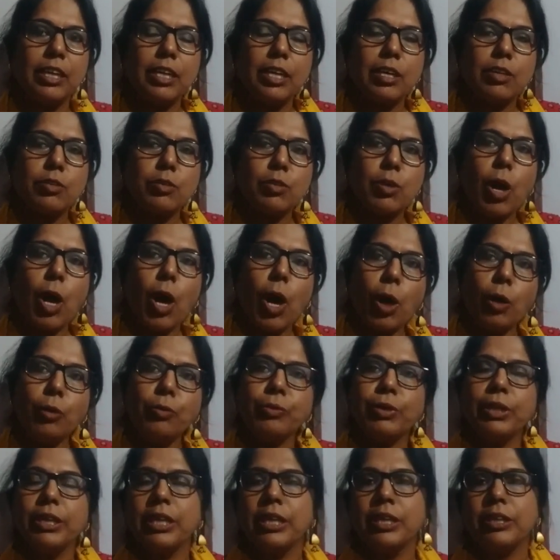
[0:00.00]
So how
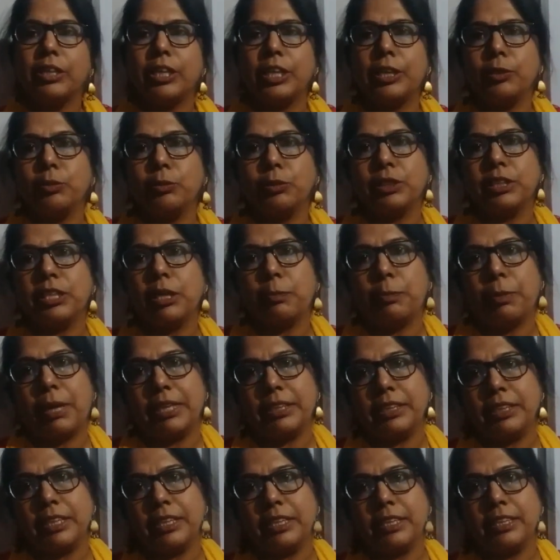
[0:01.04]
we can reduce the
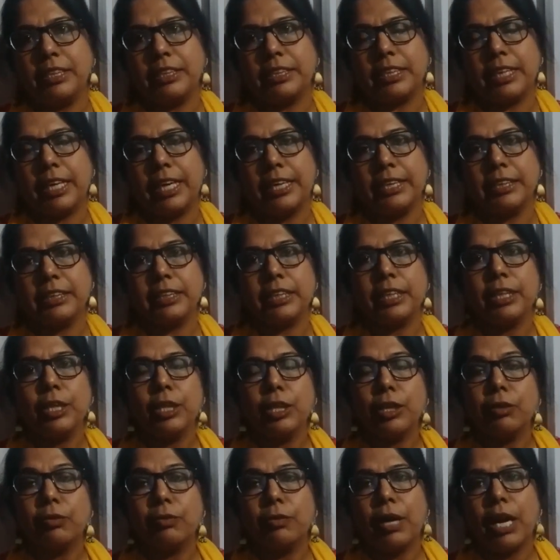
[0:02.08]
particle size?
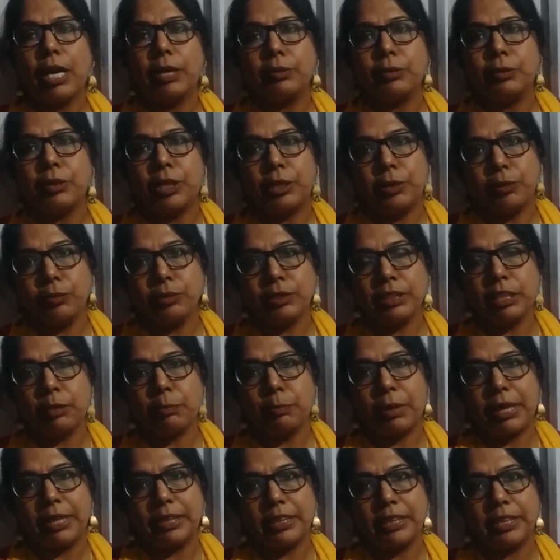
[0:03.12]
We have to reduce the
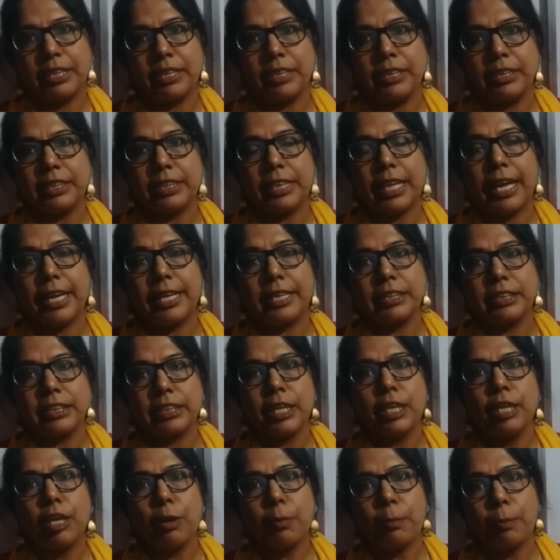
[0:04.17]
particle size
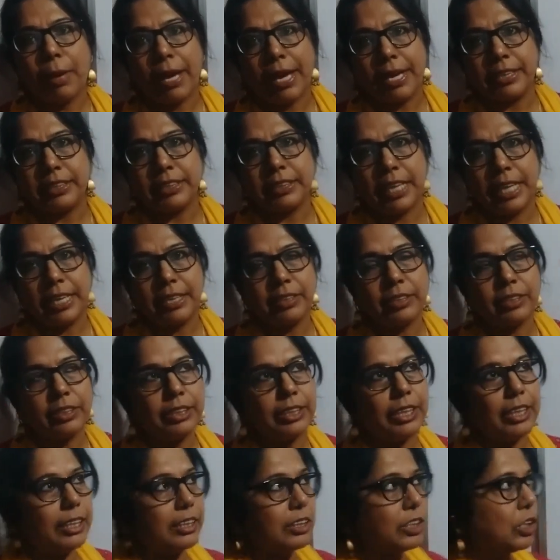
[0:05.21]
by size
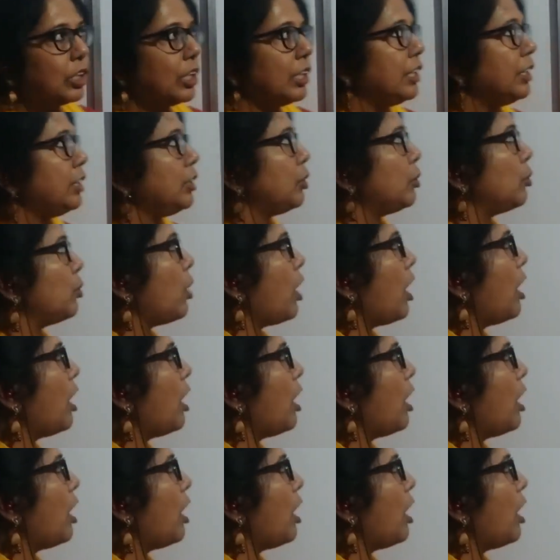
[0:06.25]
reduction to